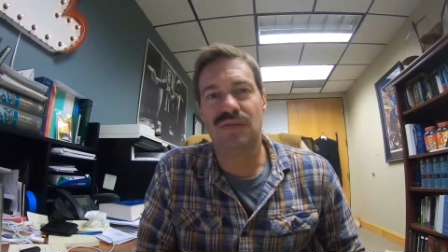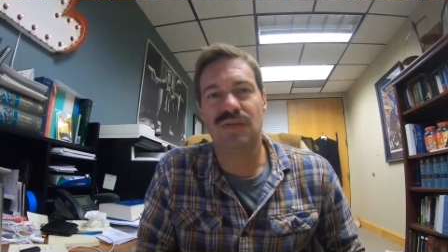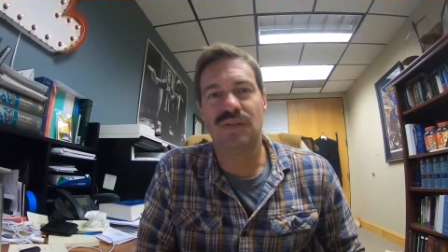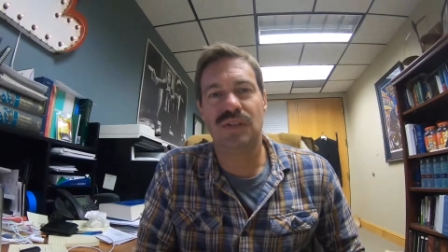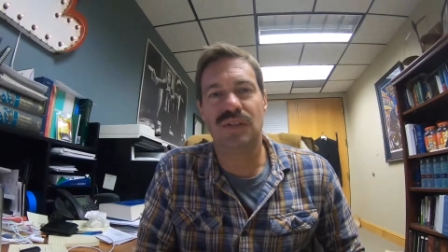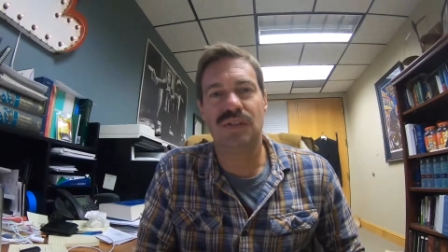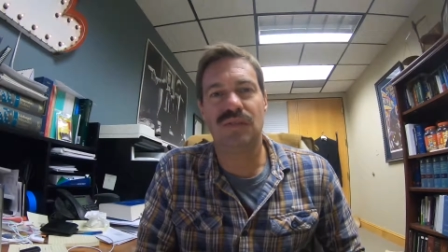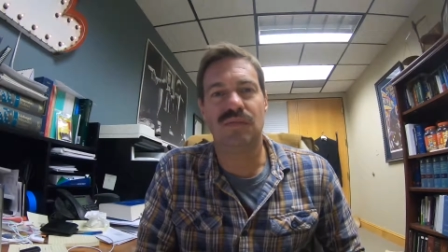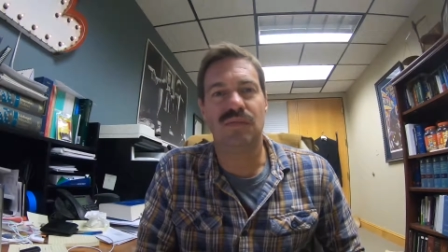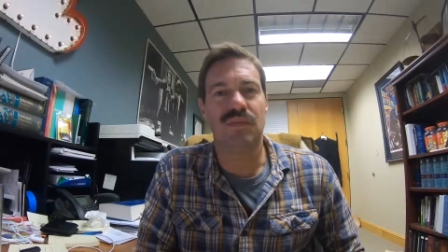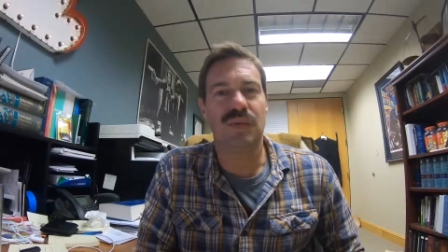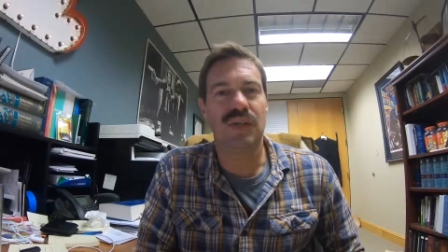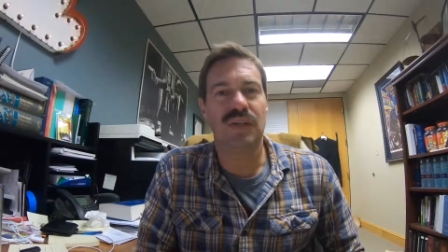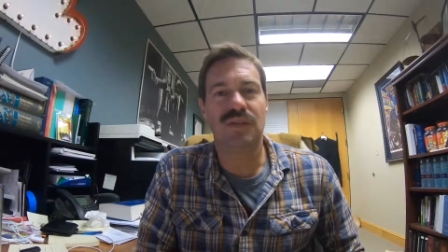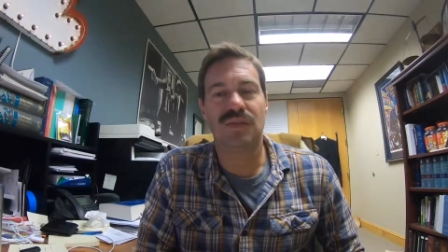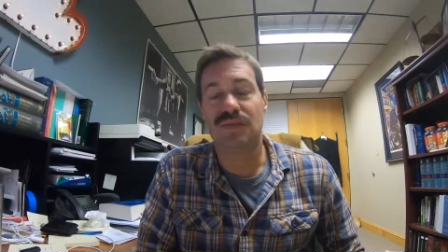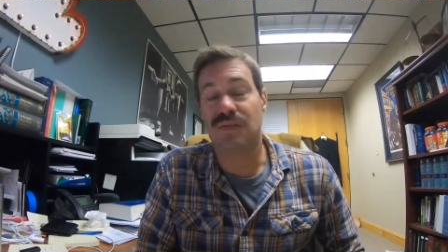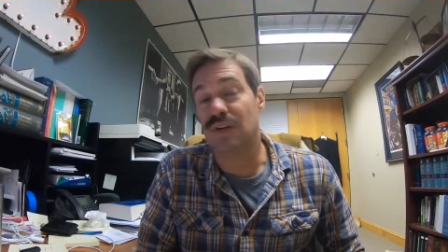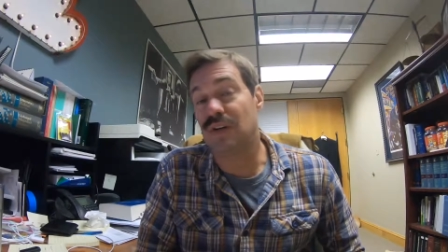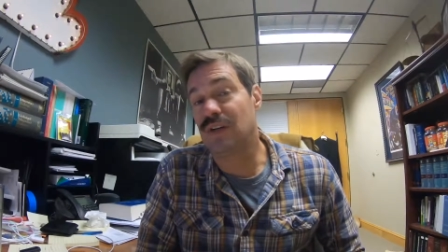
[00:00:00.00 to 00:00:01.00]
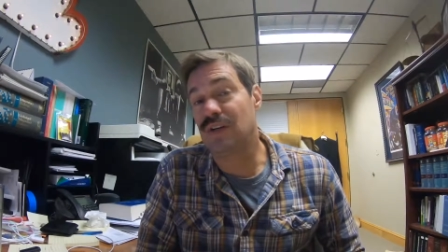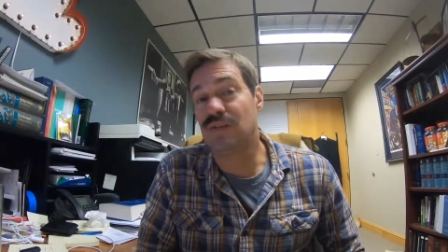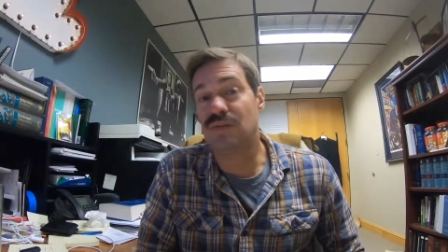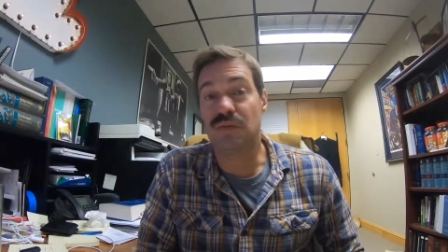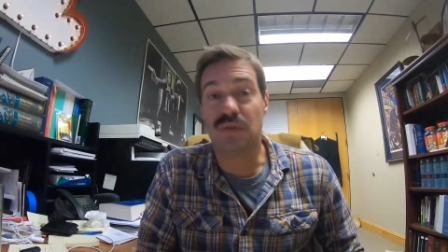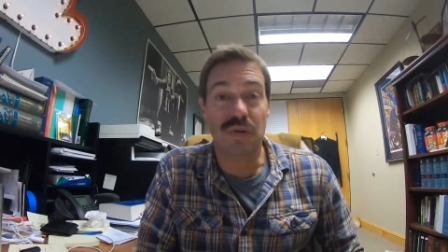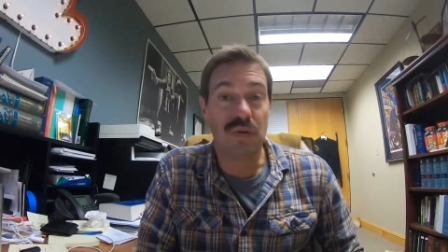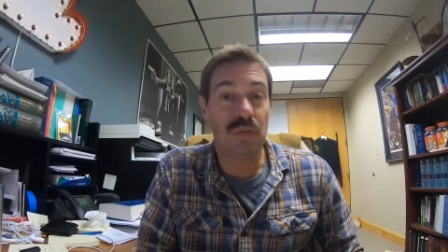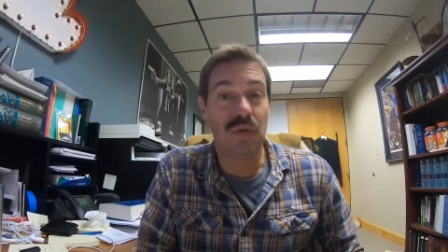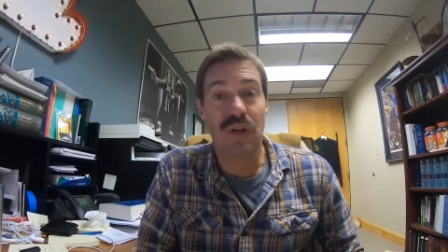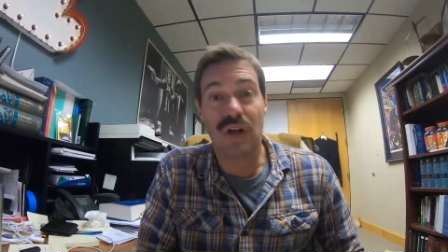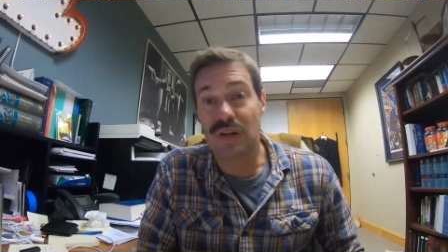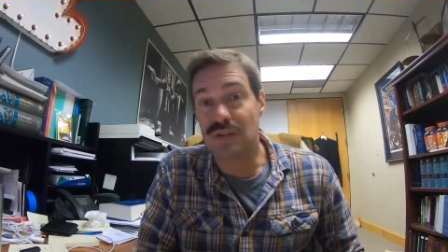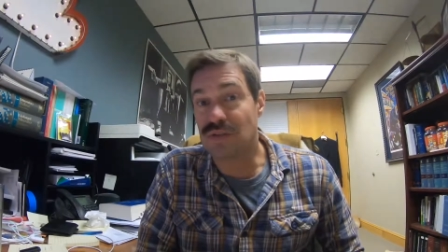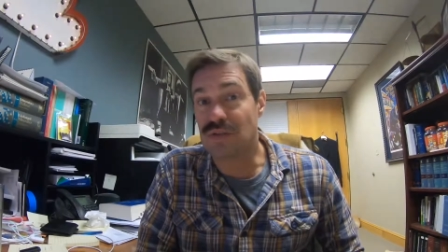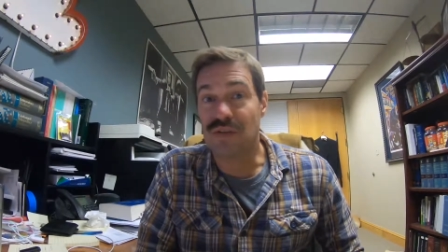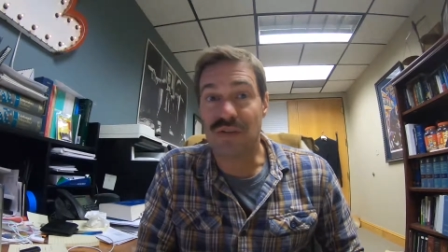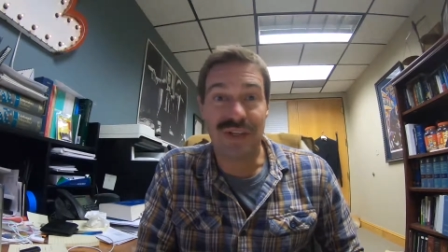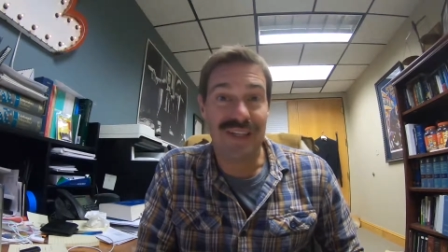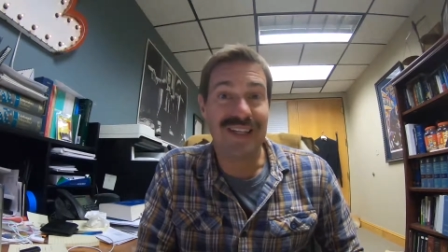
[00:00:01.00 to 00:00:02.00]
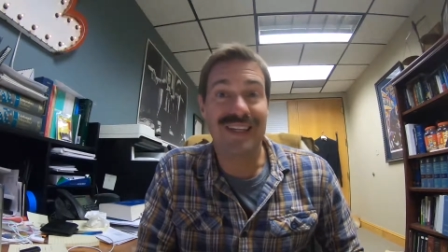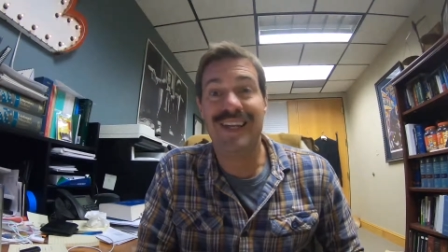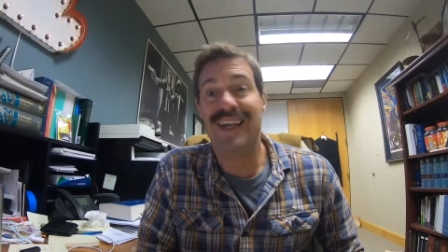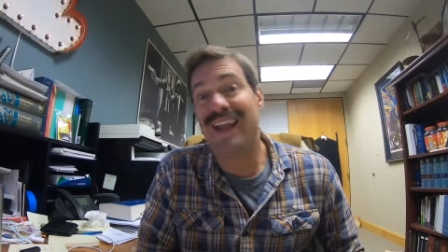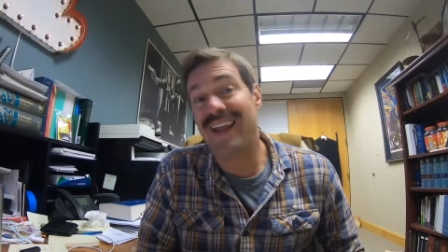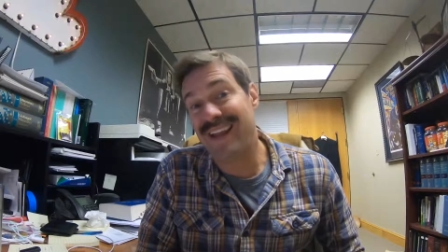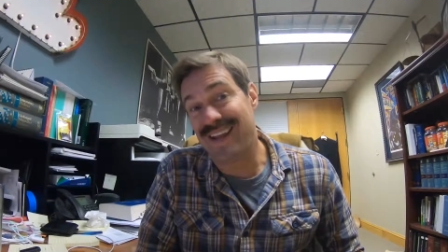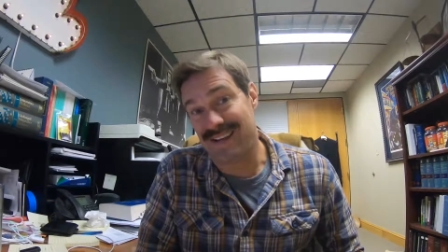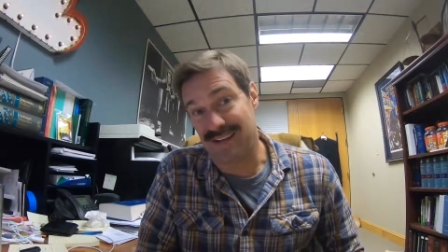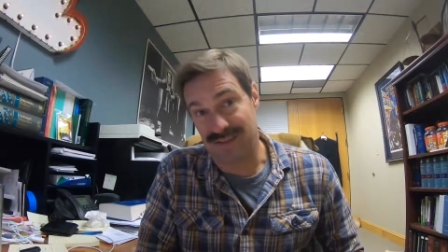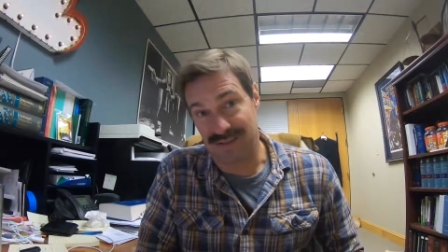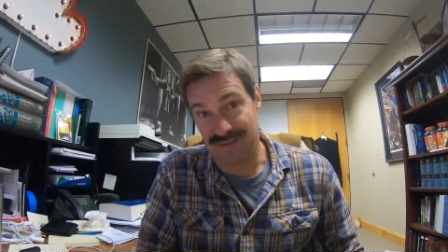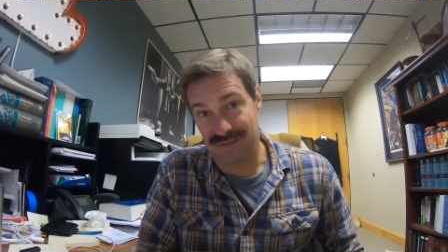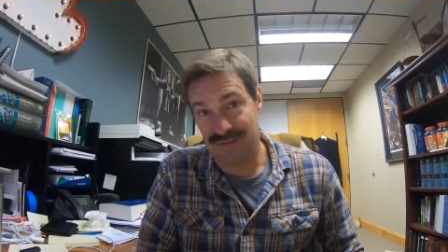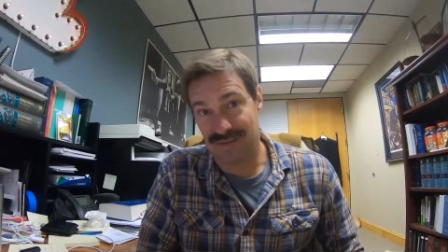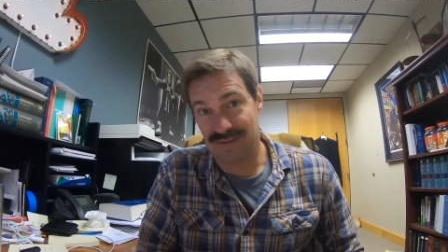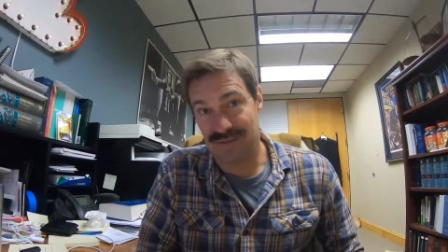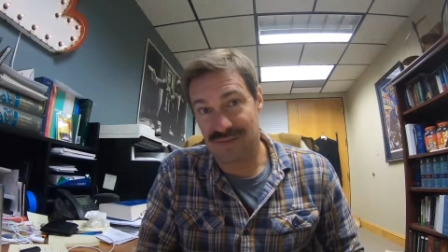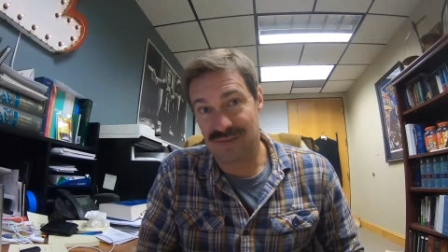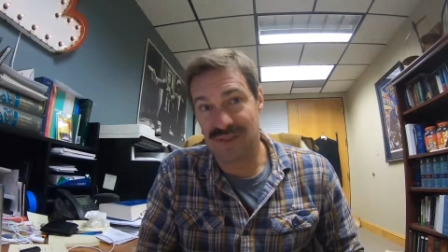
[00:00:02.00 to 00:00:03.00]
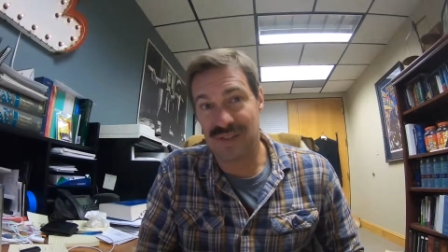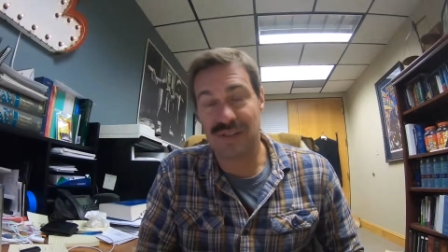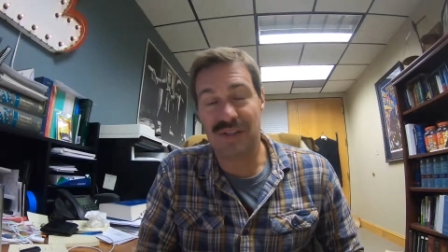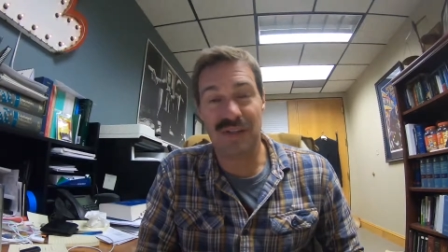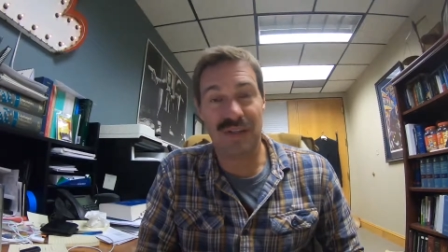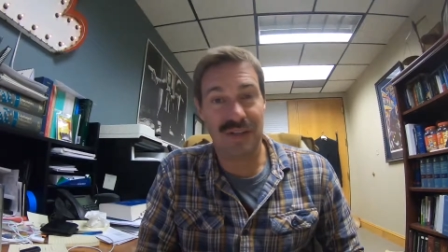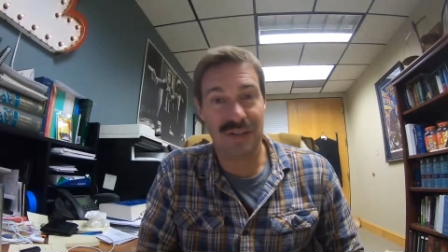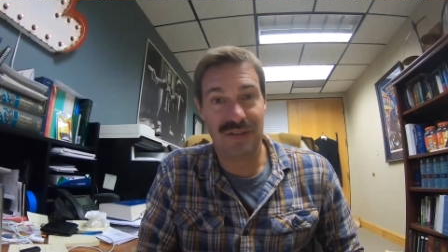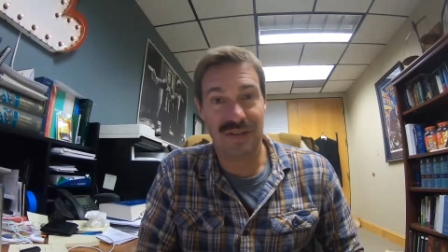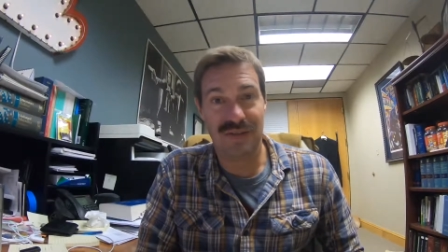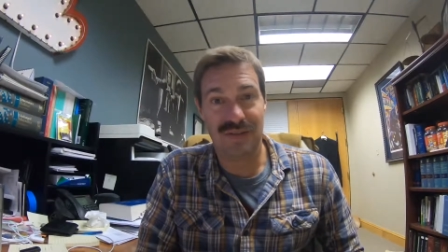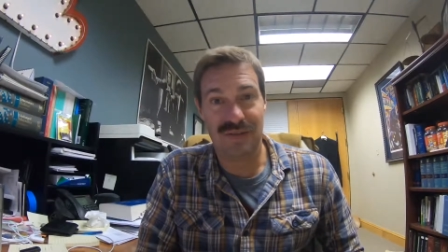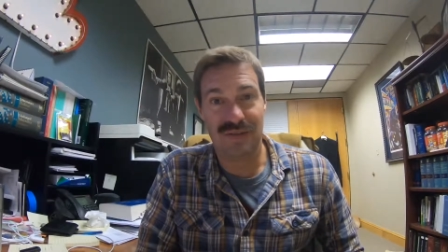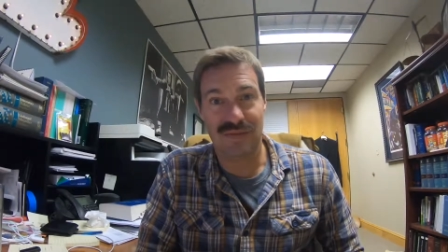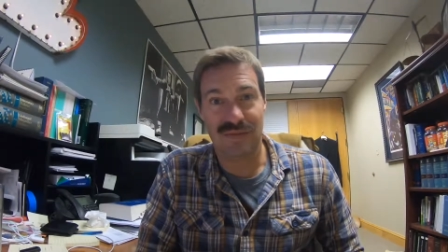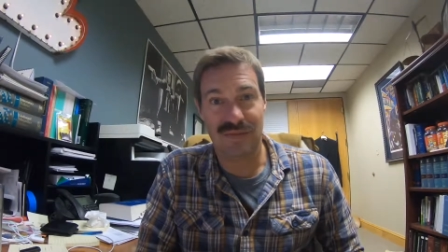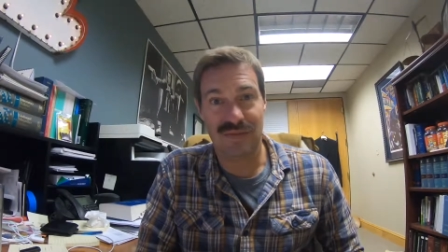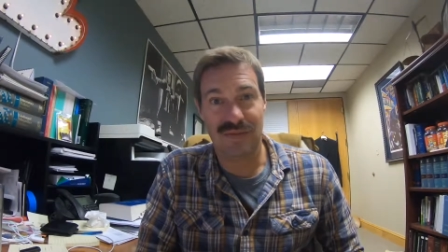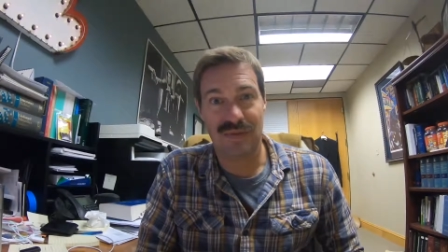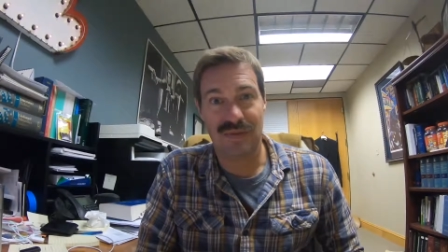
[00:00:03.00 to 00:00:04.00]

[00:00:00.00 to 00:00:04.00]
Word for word: she makes various roadblocks so that he can't see the kids.